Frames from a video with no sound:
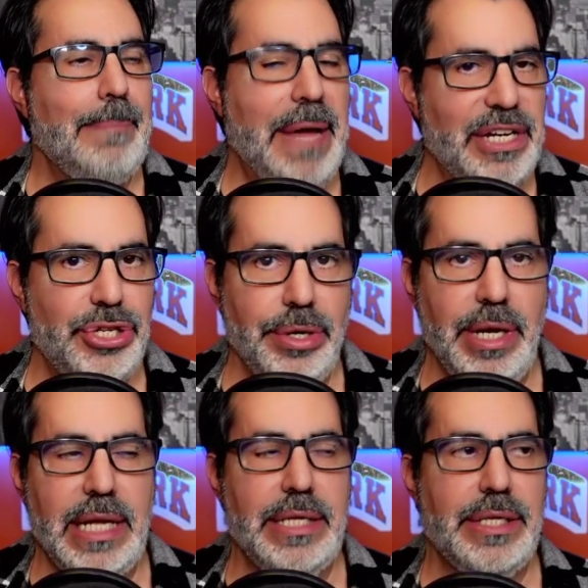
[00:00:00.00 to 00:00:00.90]
bench
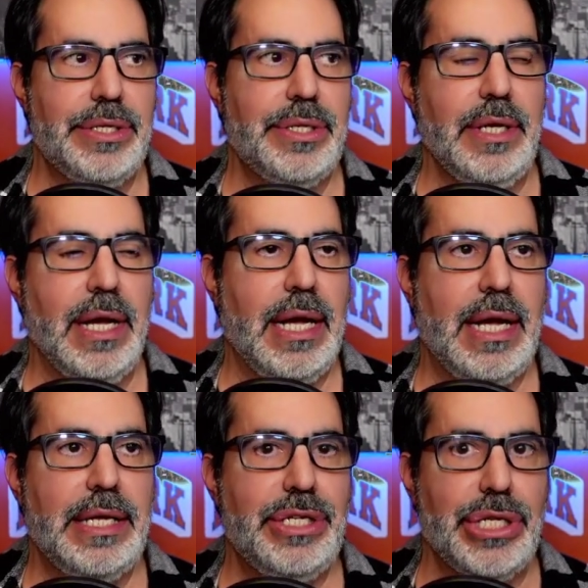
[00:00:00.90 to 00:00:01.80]
unit
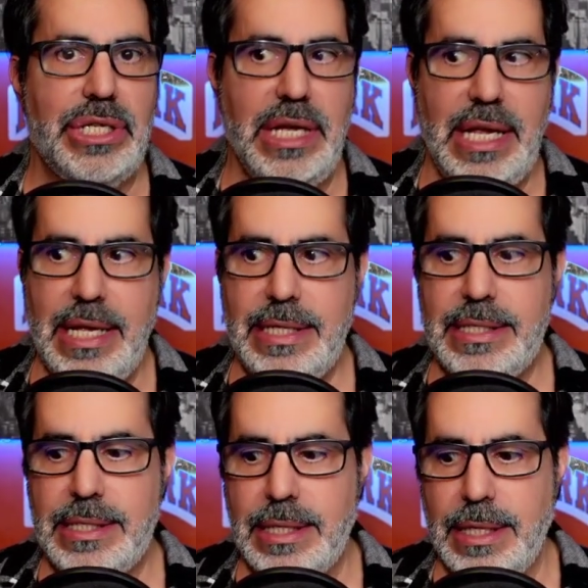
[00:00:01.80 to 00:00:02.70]
just
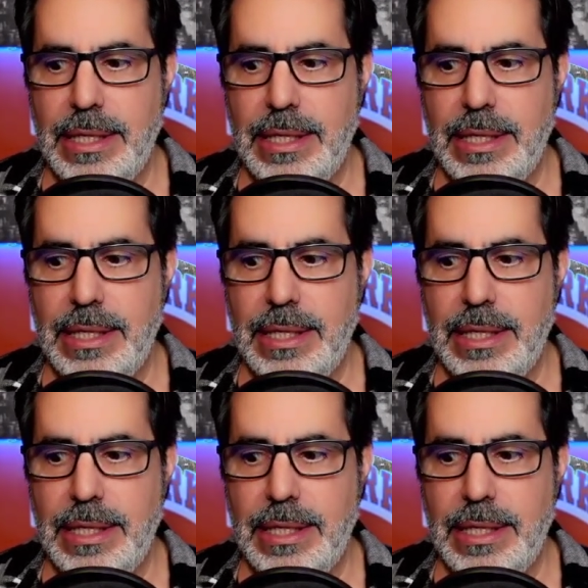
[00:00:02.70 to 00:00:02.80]
needs